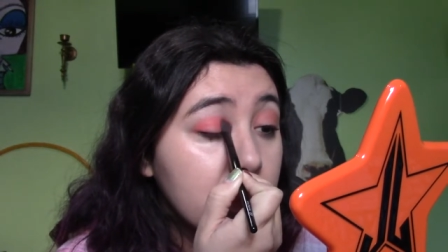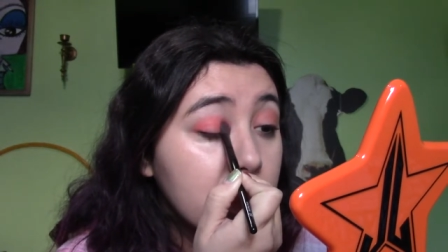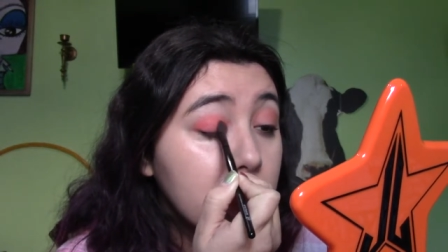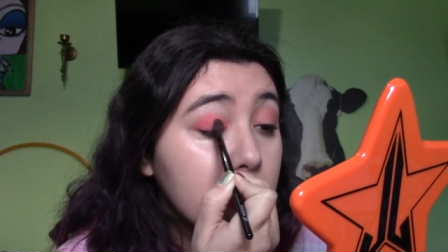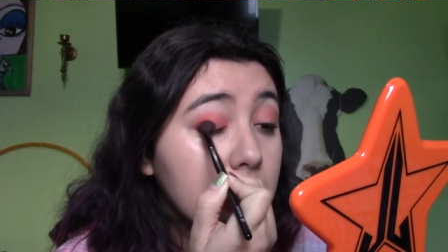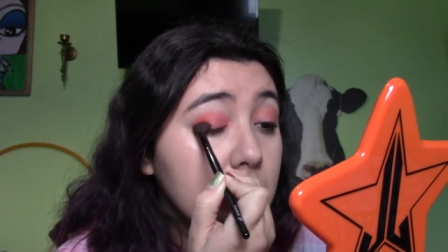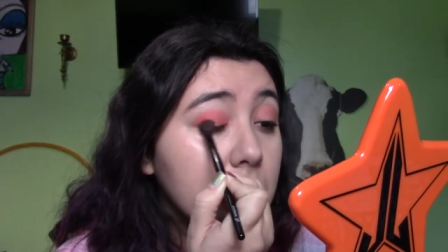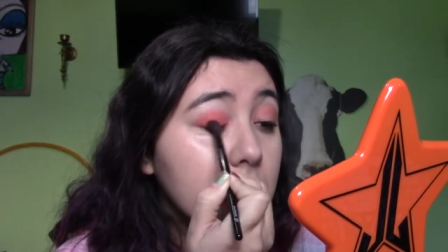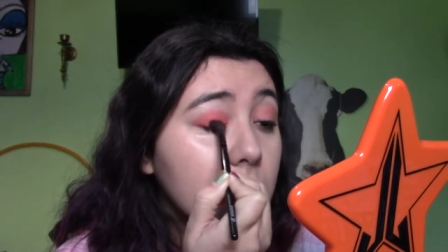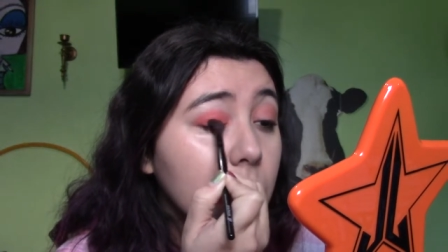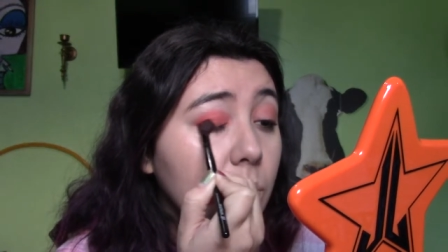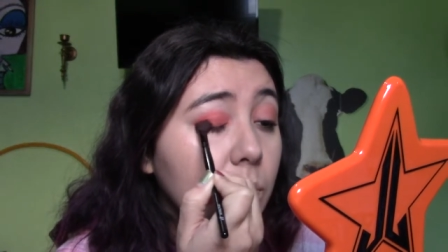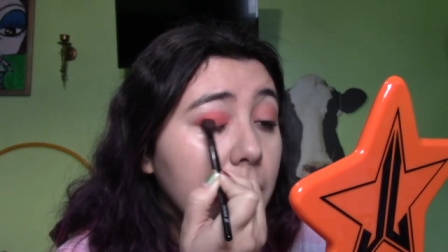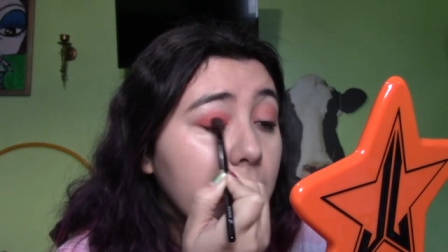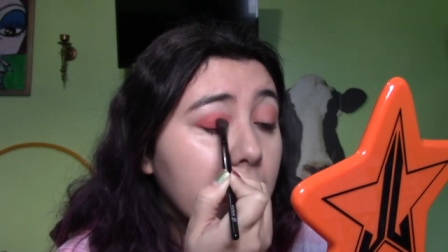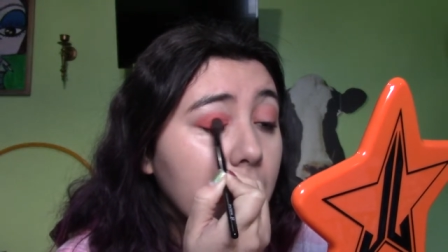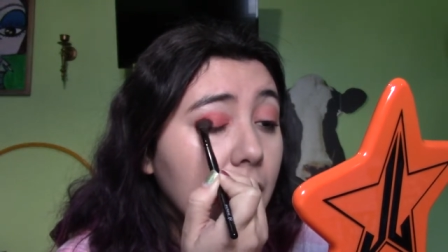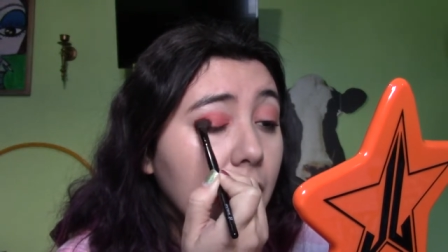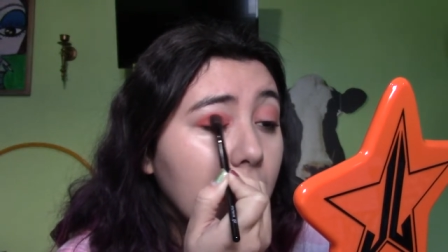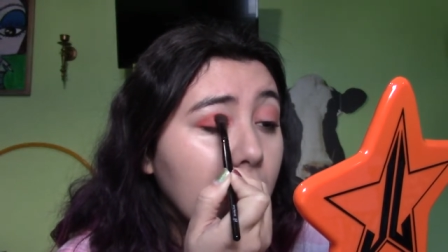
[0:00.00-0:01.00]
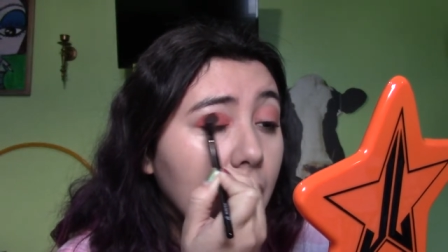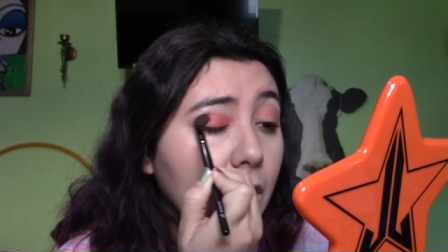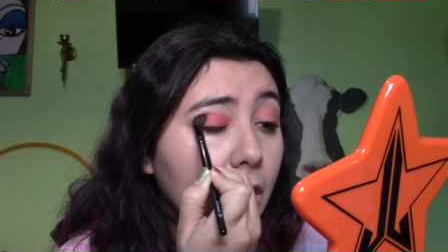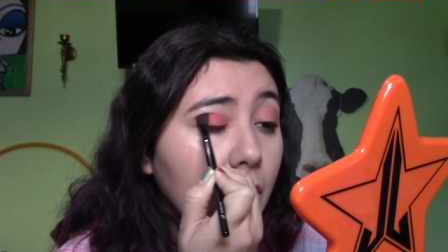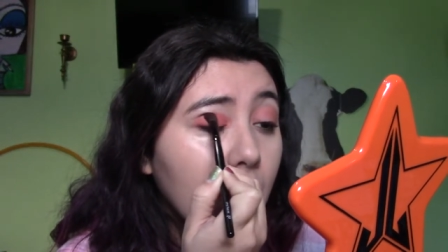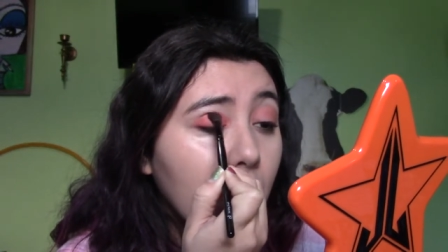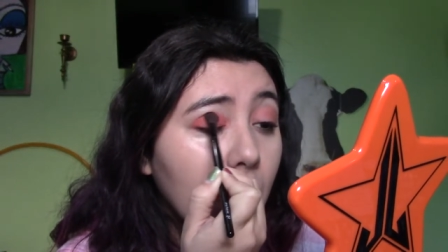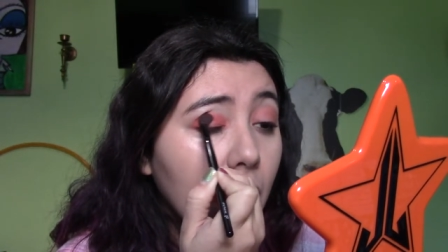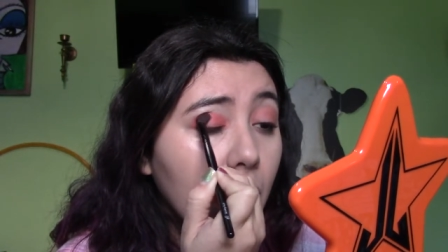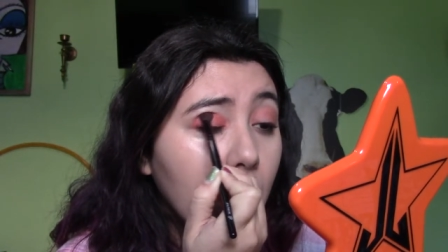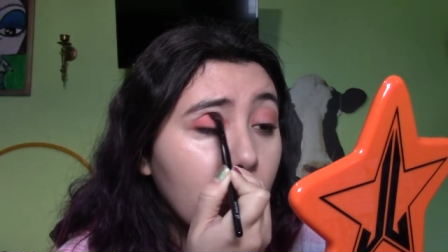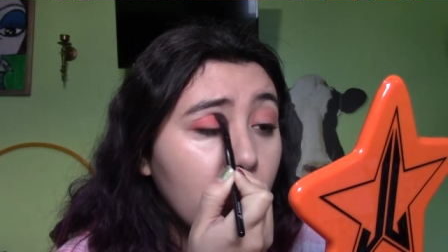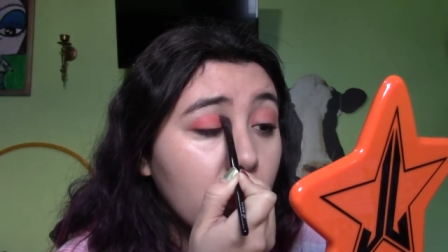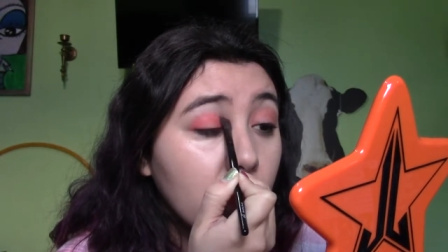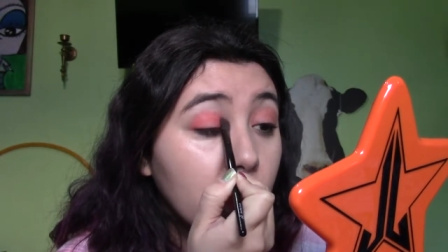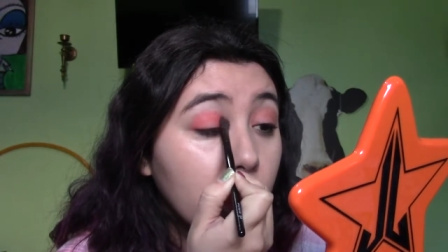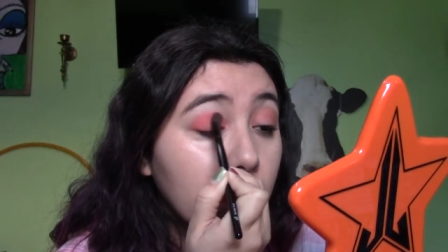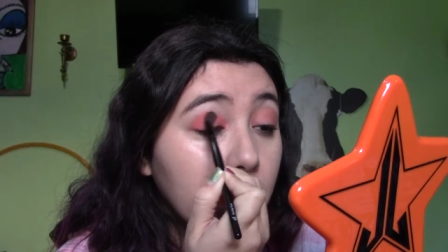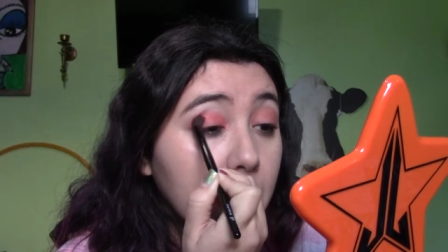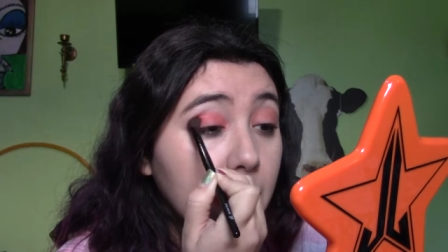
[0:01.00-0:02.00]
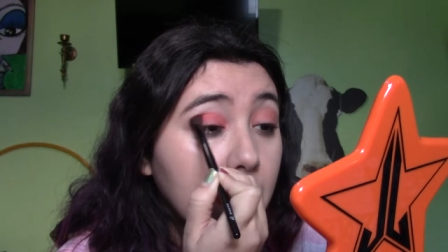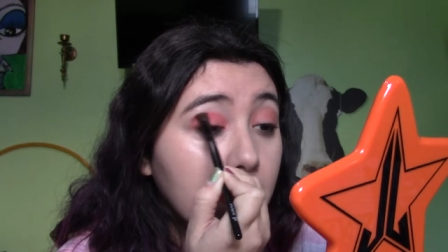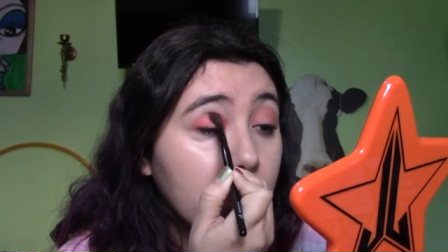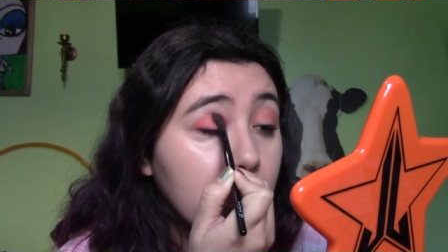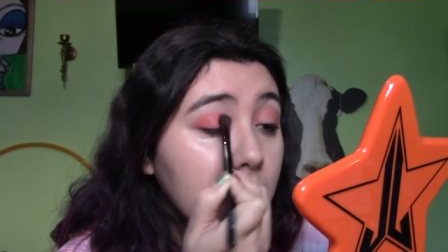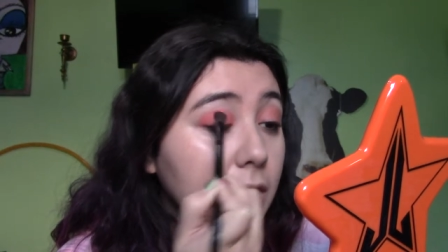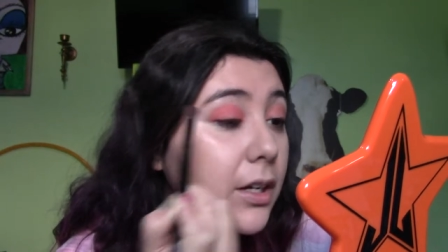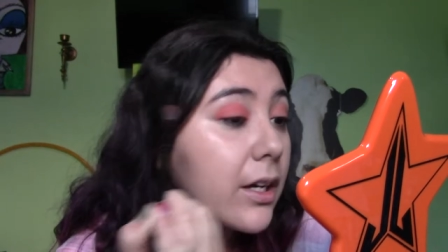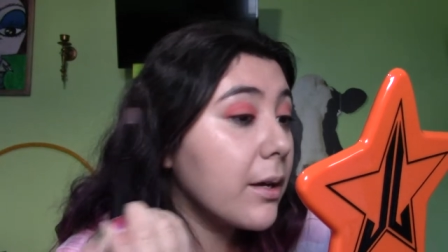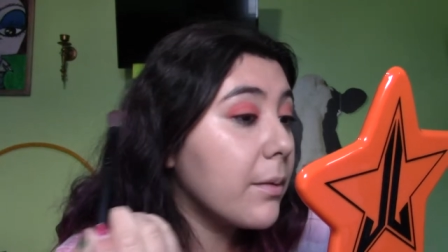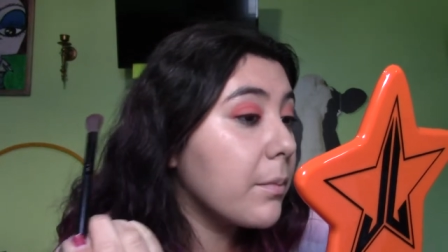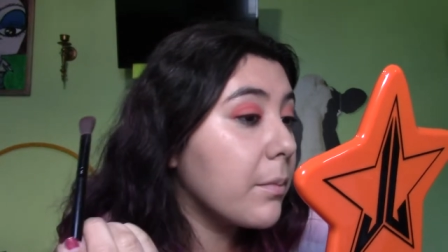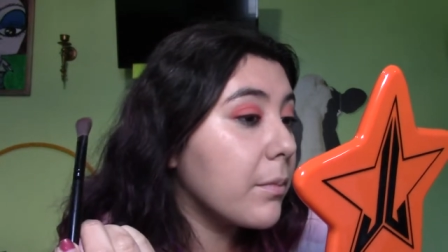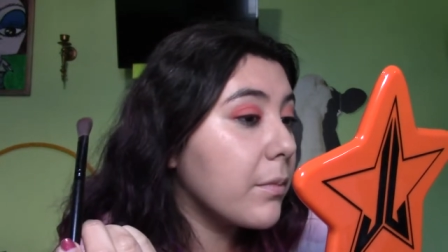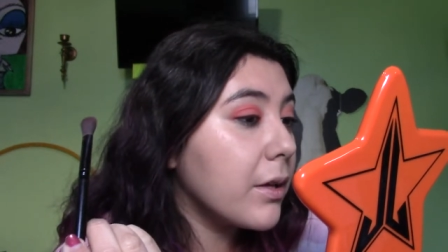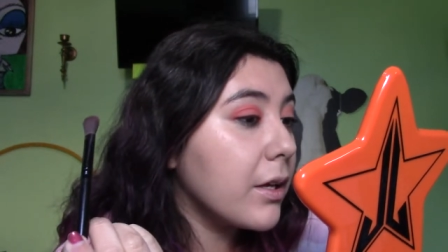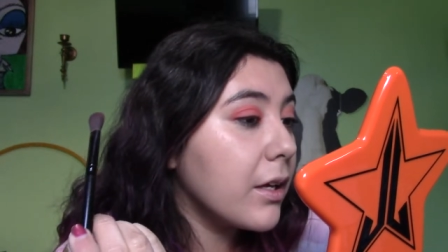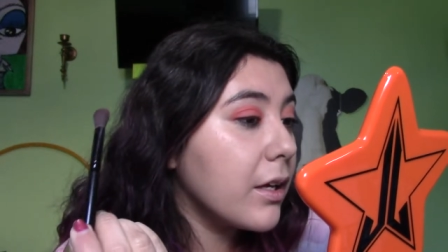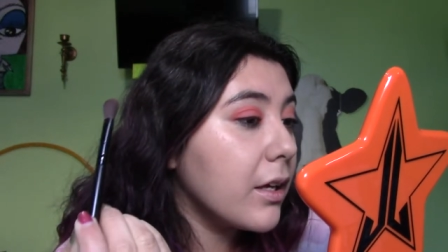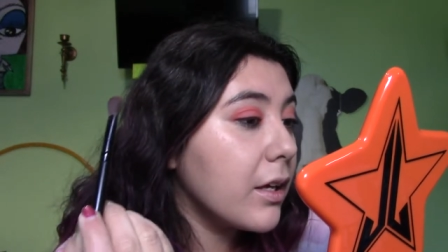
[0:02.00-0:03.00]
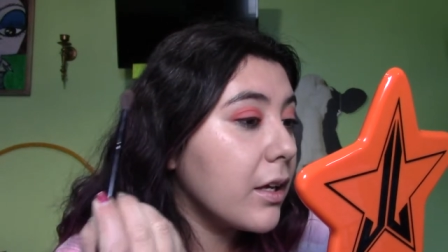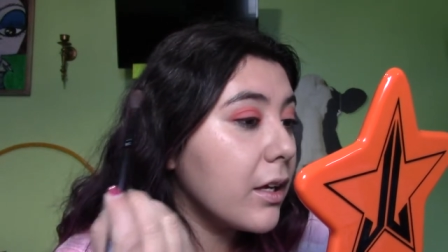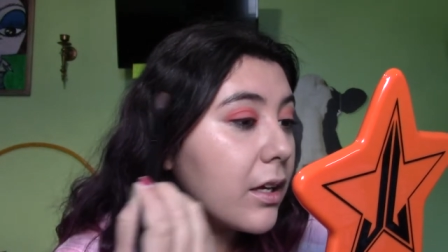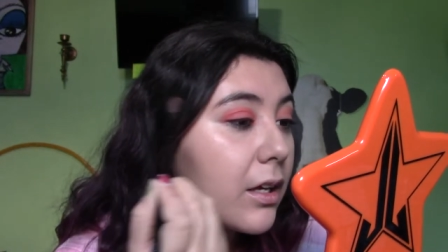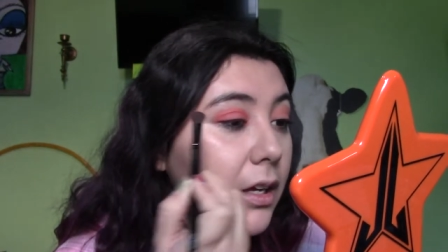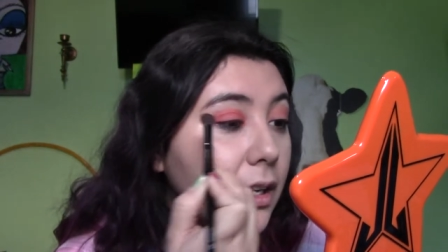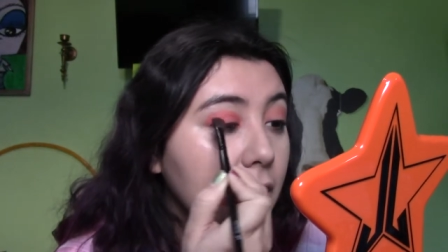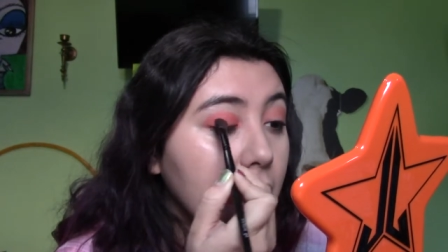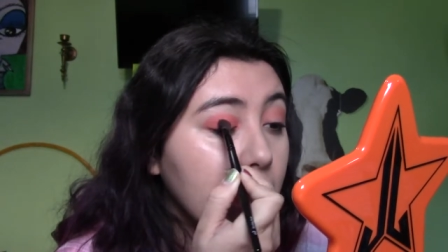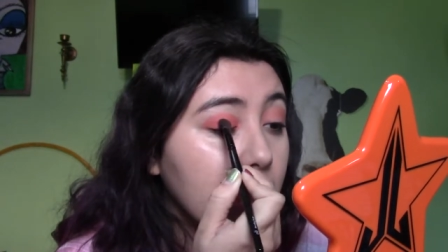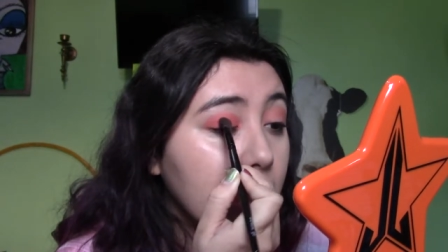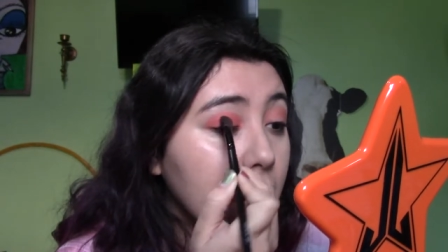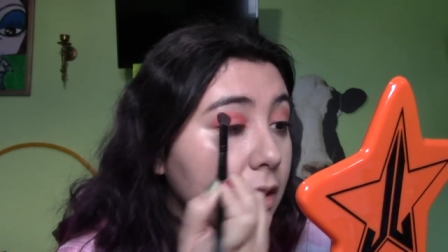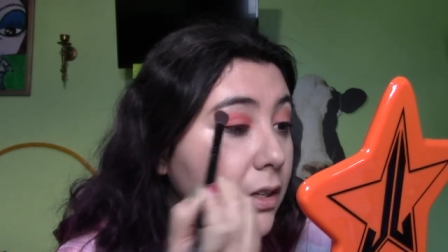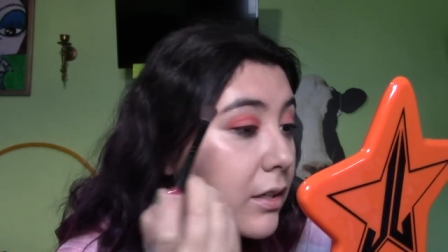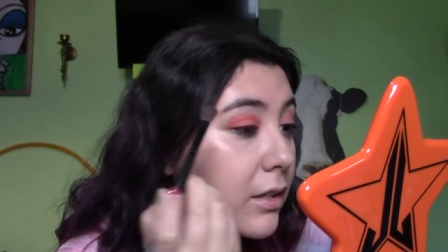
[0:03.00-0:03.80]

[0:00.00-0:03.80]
Sweet load. Look at me.